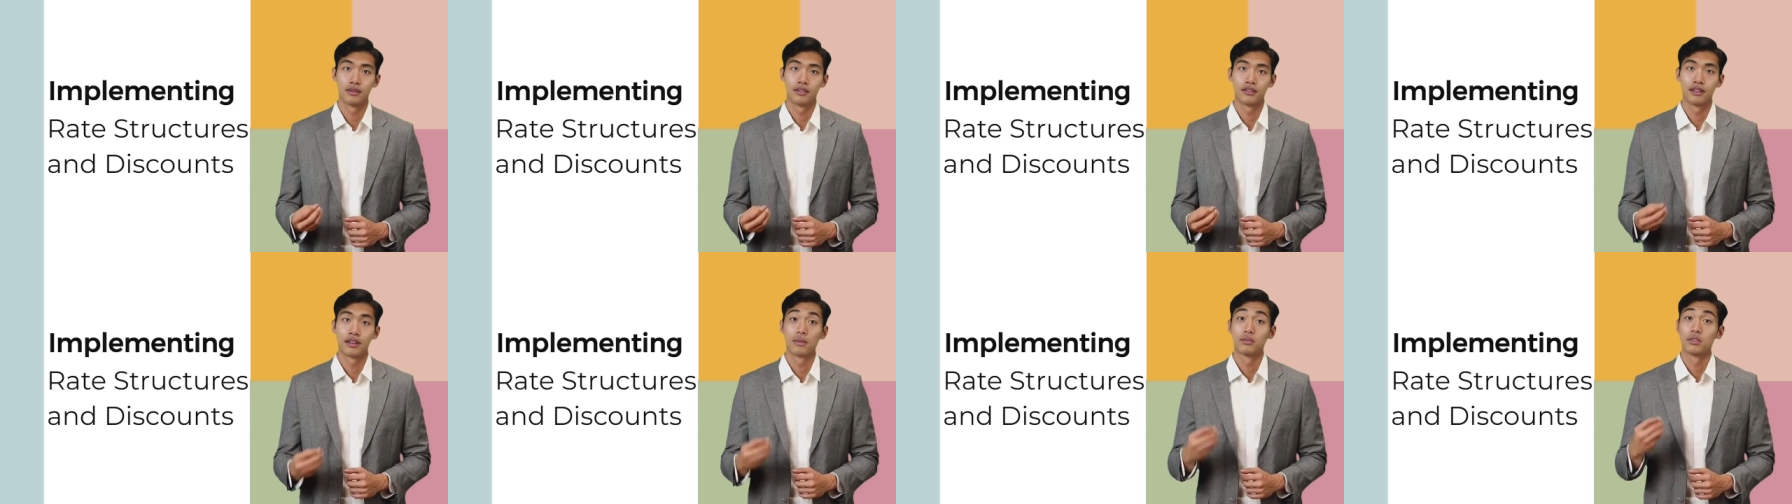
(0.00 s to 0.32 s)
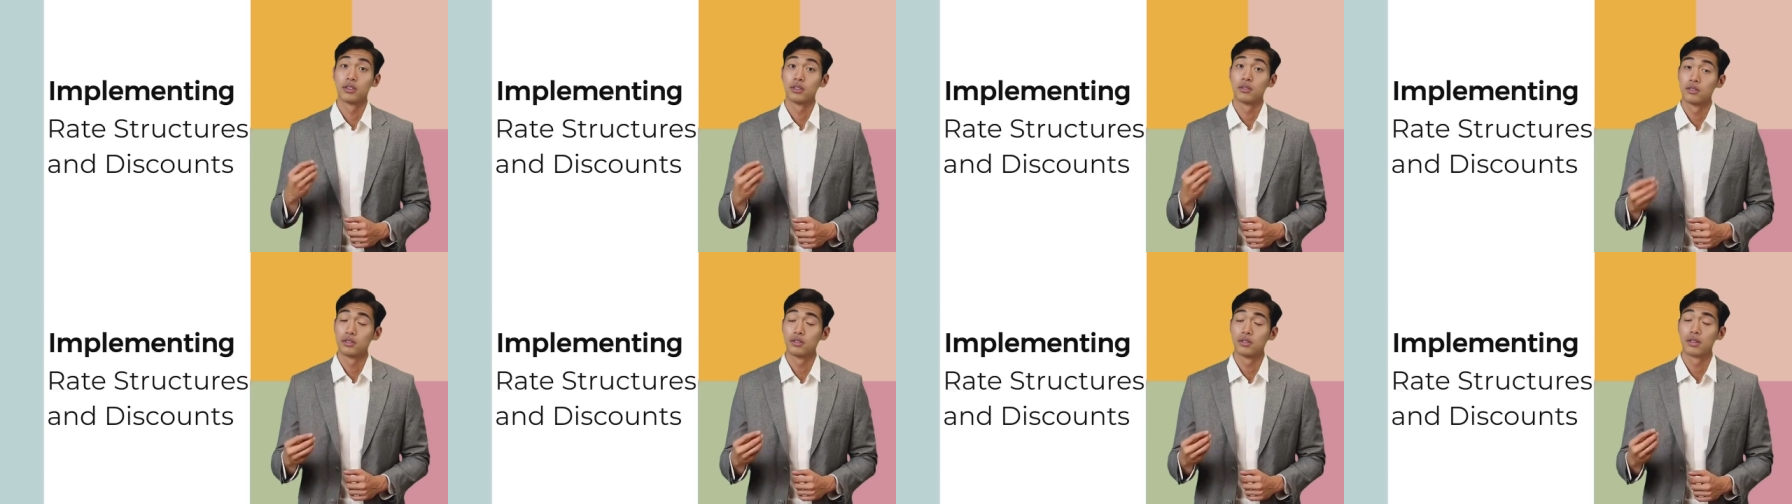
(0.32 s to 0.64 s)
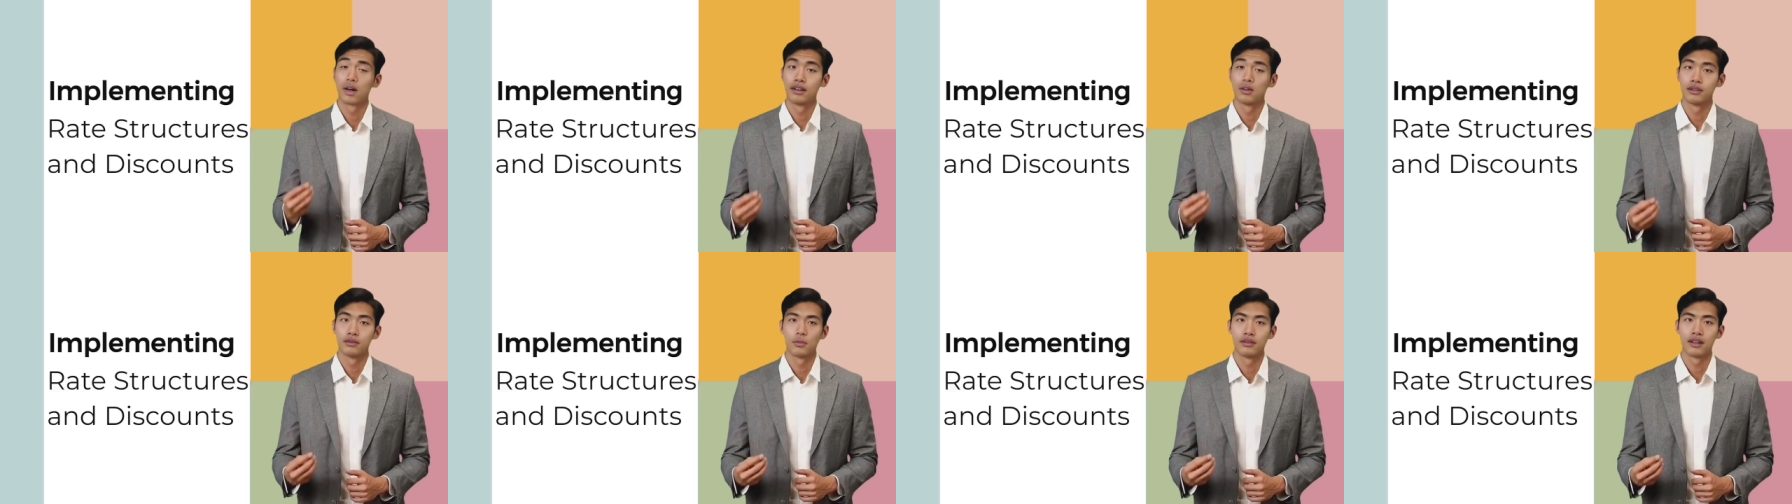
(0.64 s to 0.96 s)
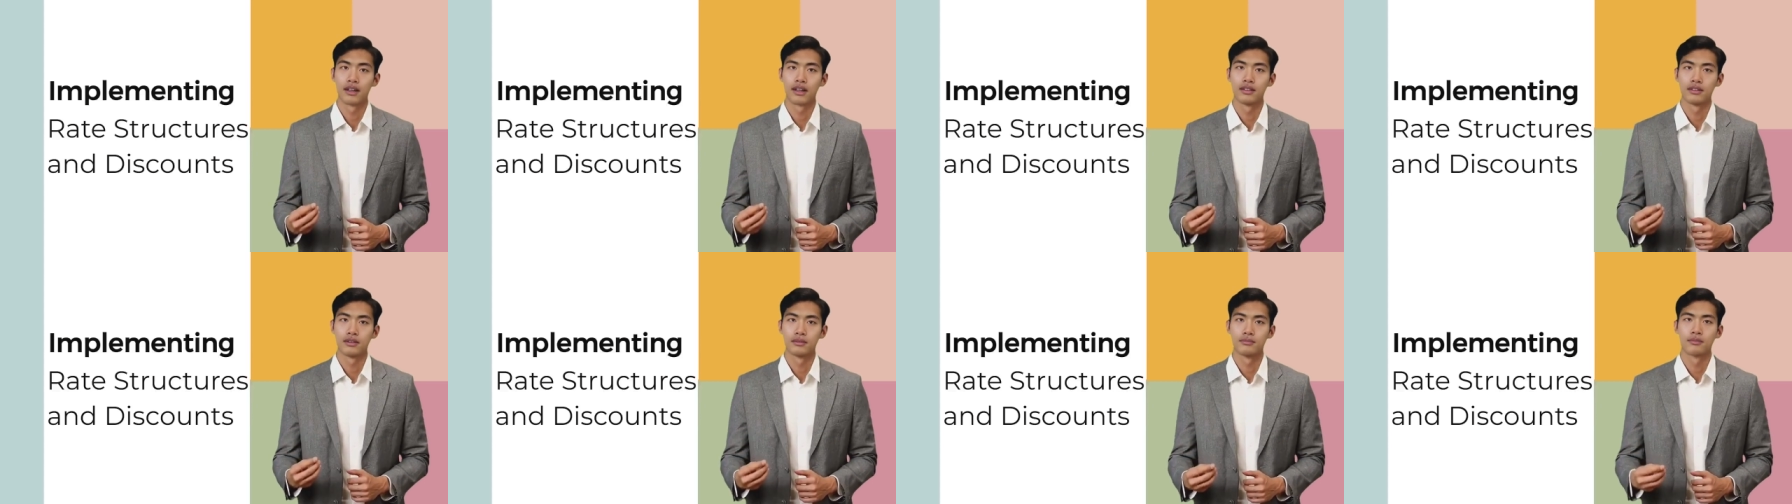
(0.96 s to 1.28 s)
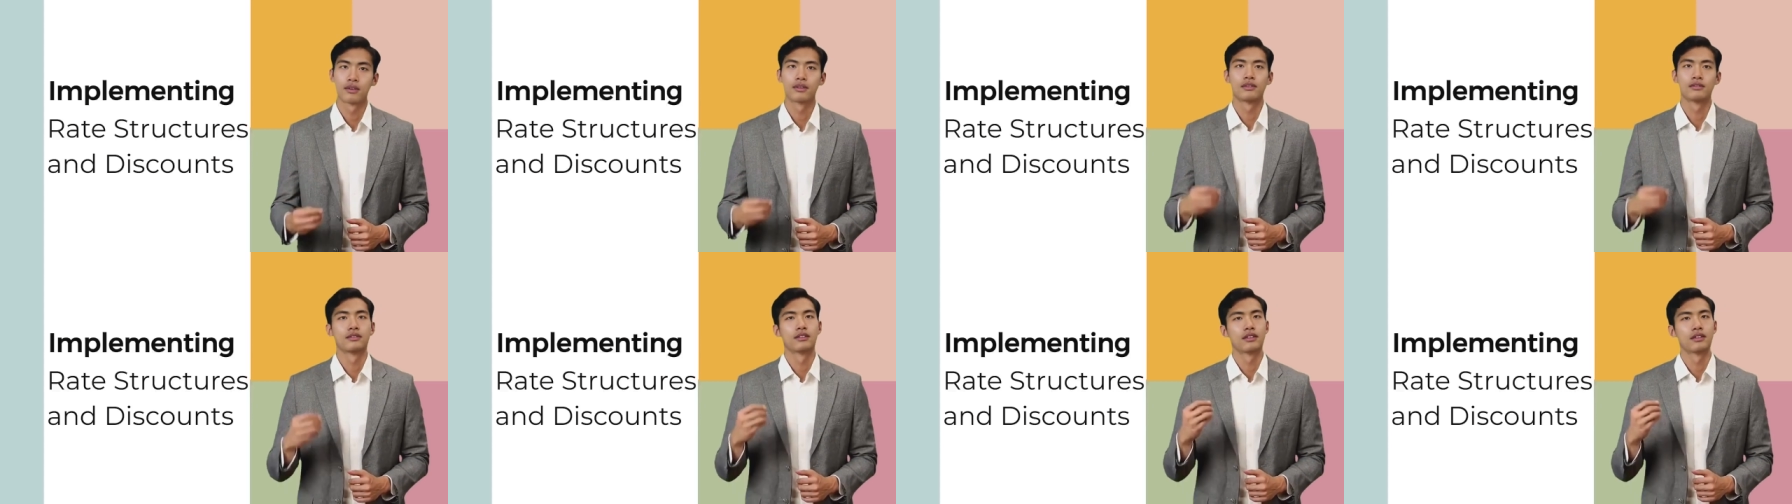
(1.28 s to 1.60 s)
perceptions and create
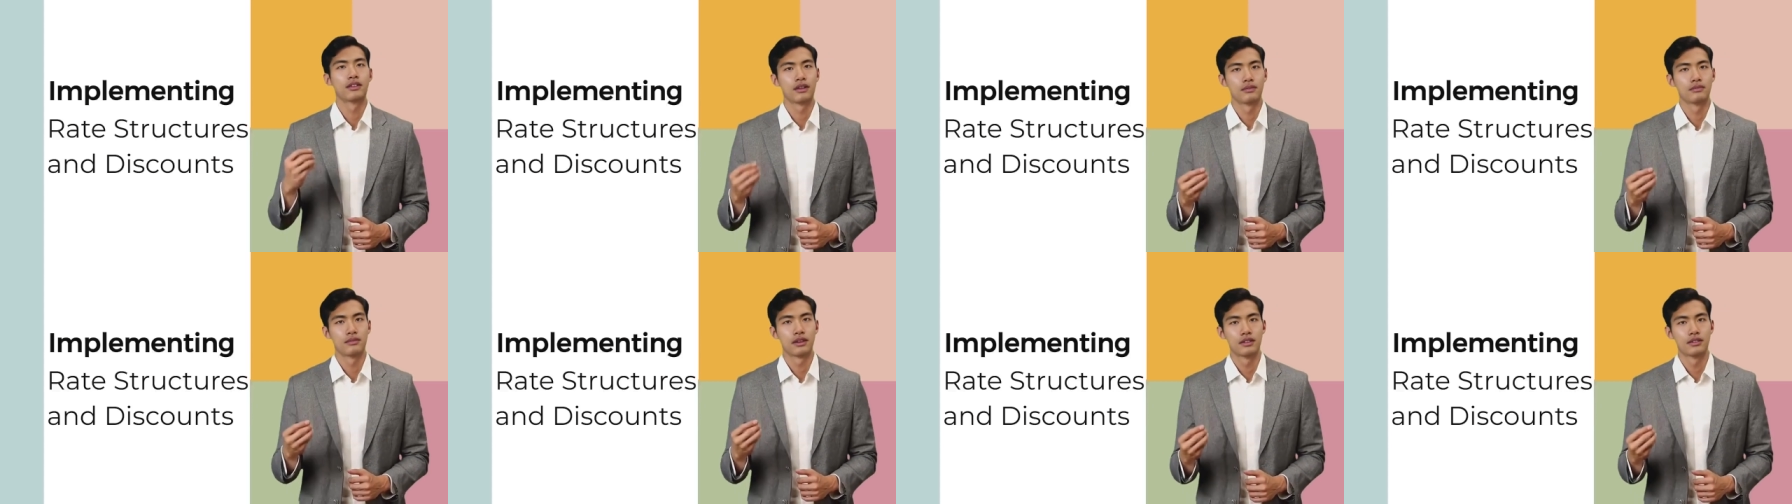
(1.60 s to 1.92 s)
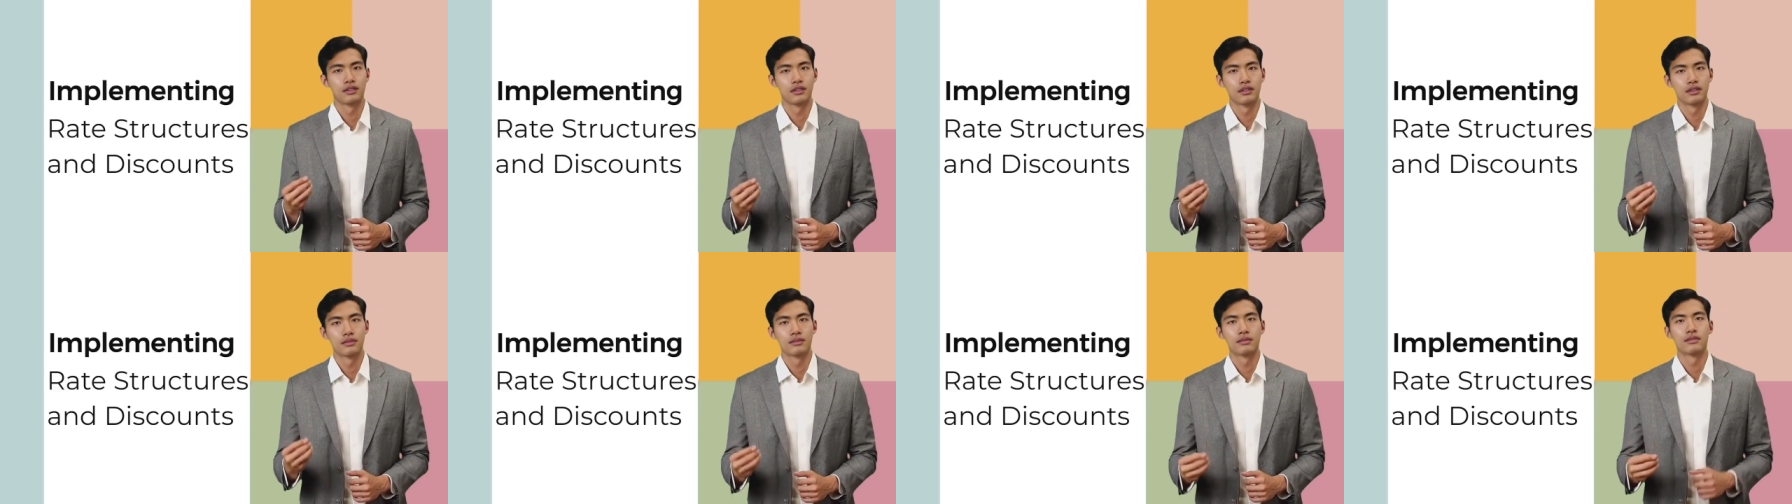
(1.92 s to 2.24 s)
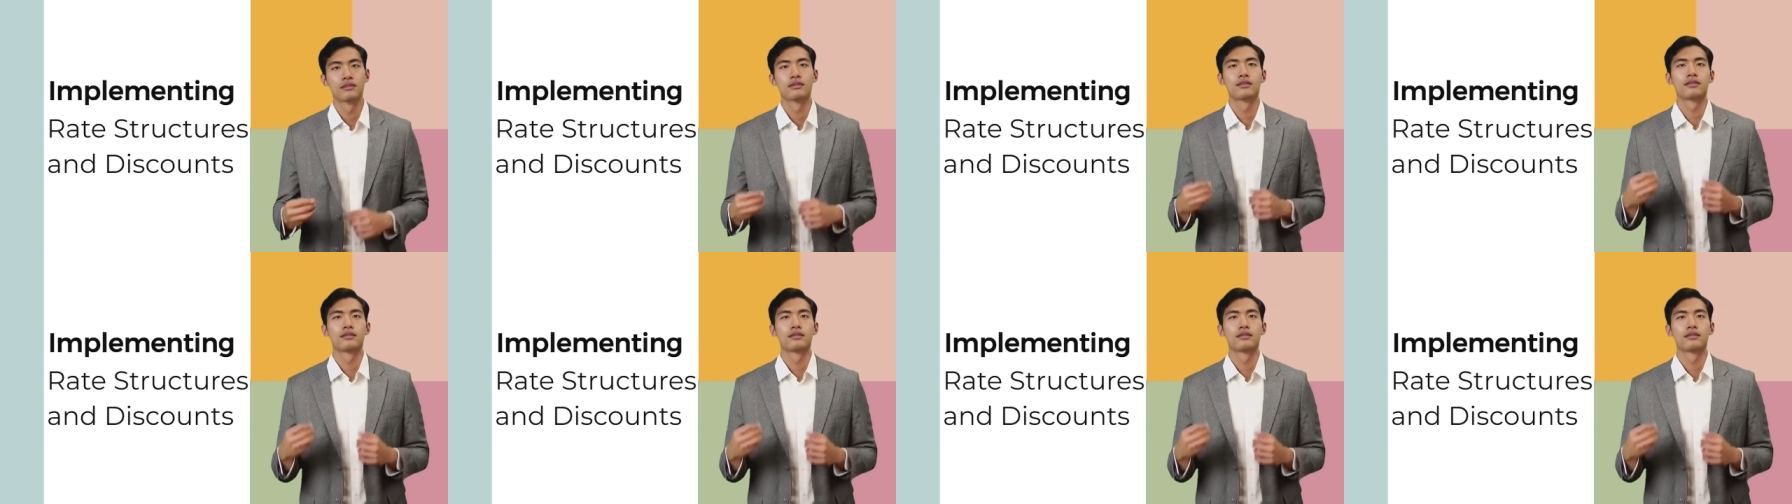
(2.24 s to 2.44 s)
a positive image,